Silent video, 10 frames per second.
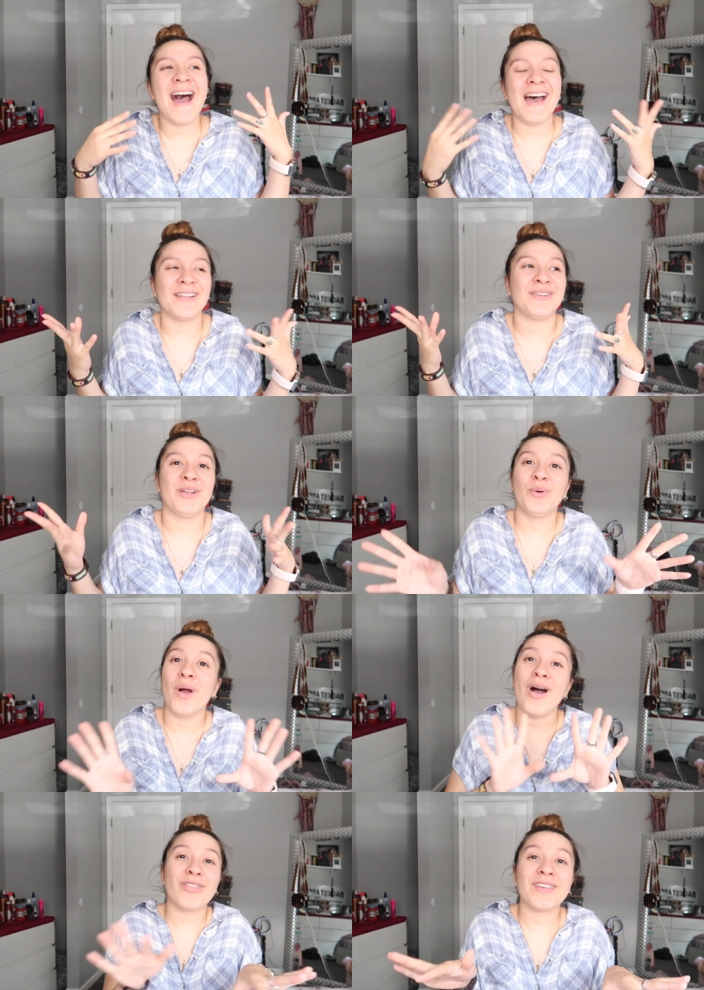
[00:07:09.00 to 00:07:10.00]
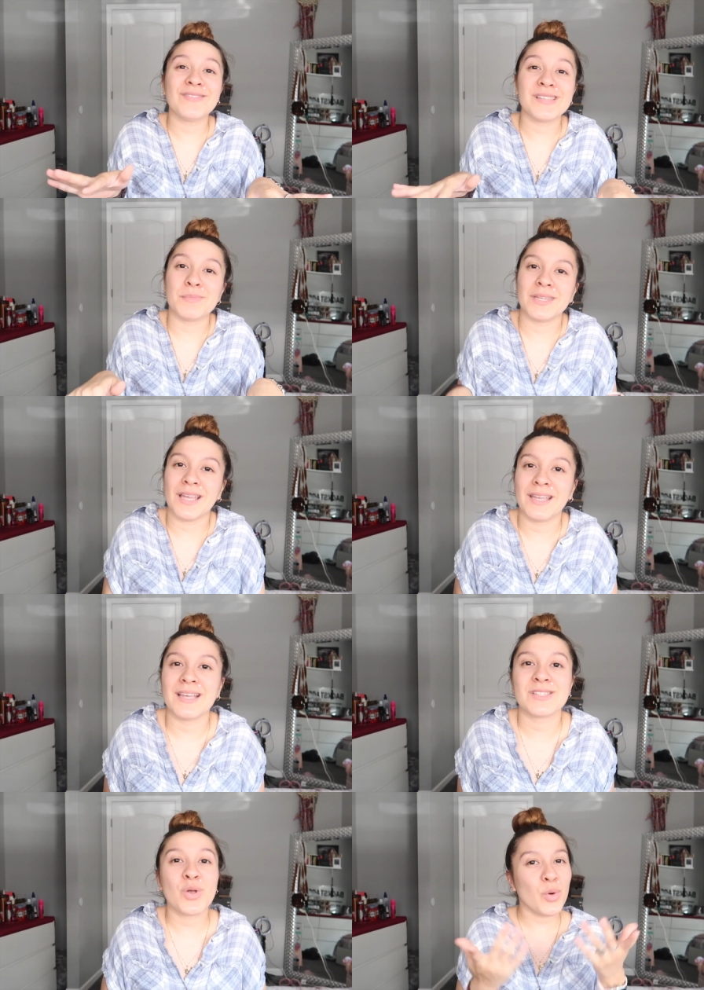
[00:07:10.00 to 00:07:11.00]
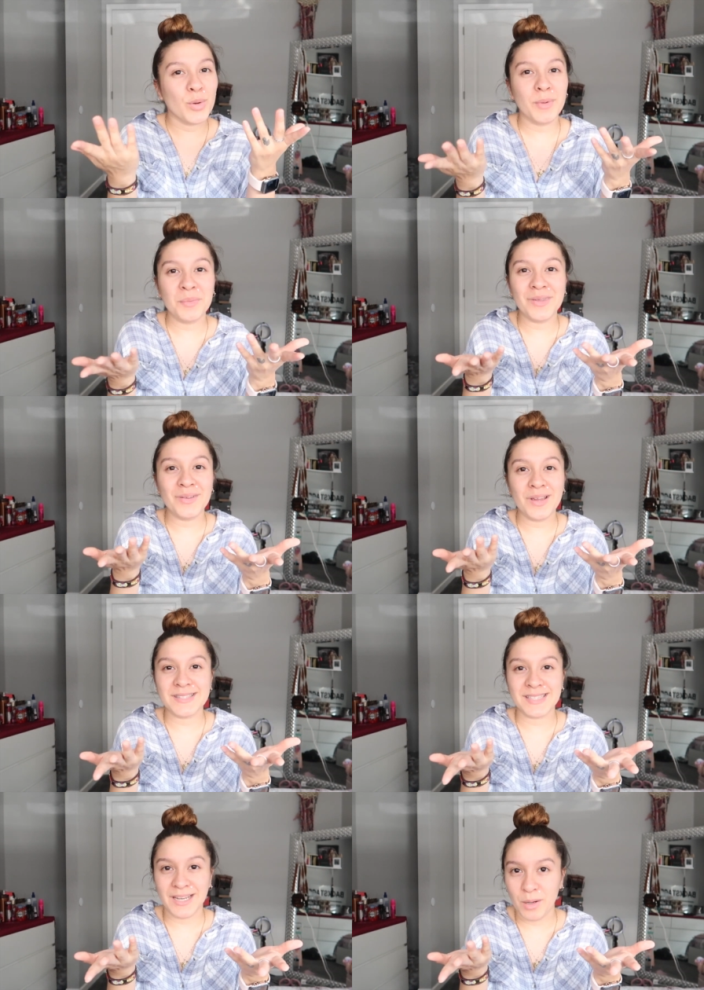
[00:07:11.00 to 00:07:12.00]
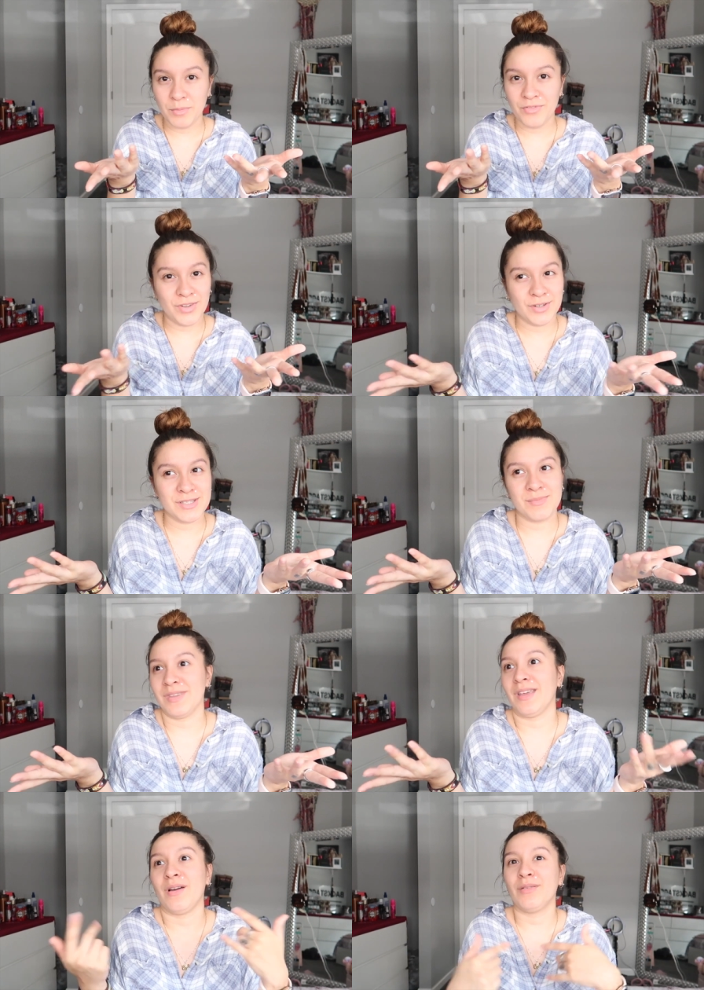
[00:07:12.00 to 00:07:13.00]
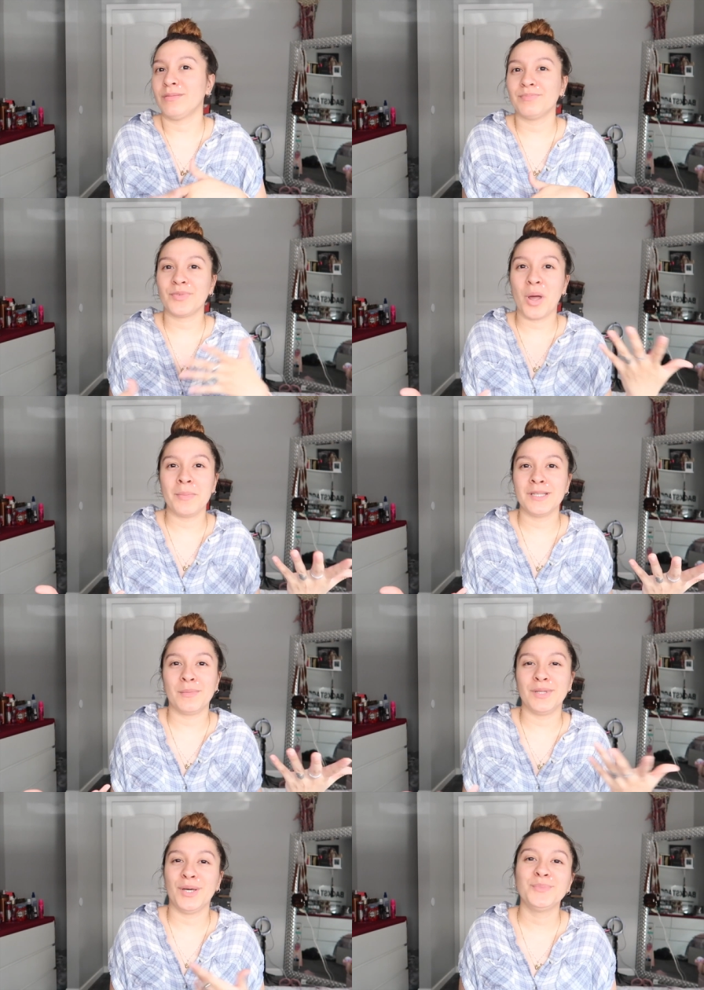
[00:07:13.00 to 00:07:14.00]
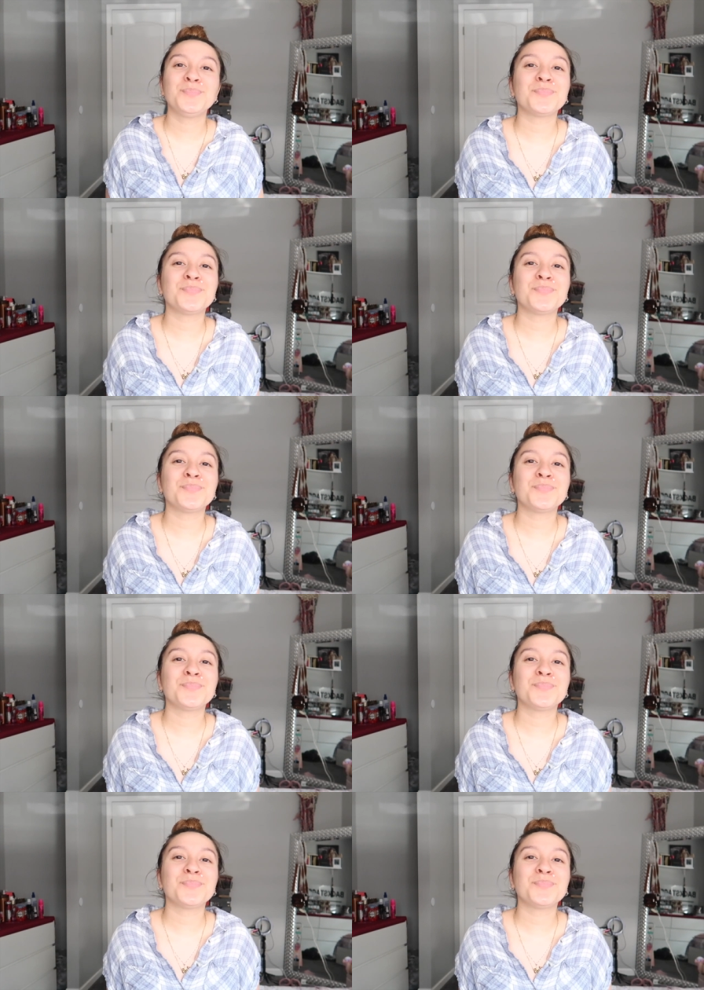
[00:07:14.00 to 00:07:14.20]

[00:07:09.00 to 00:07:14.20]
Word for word: I don't know. I'll think of something, I guess. Or maybe you guys can help me figure something out. Comment down below.